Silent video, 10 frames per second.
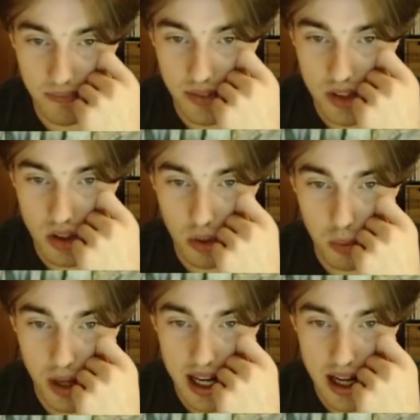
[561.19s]
So
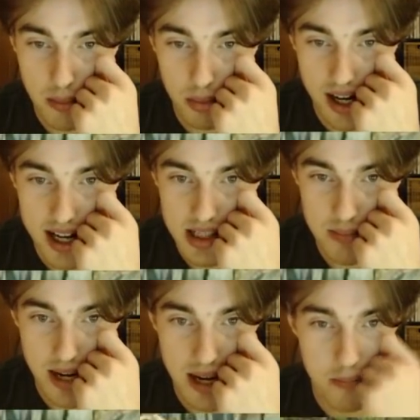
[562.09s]
where brands
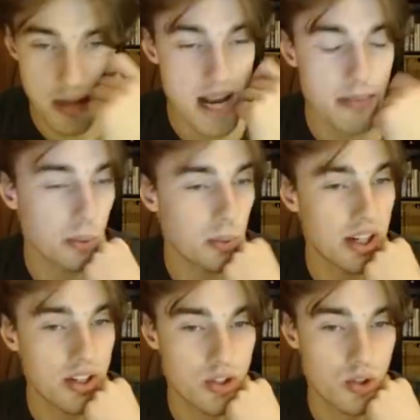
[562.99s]
meet people,
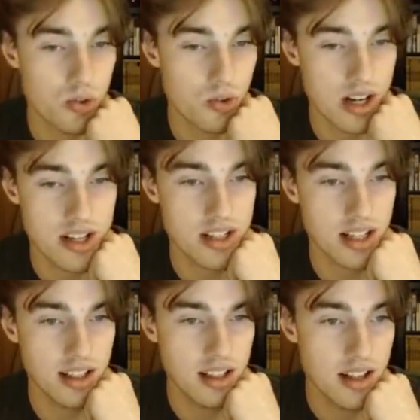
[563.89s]
interesting.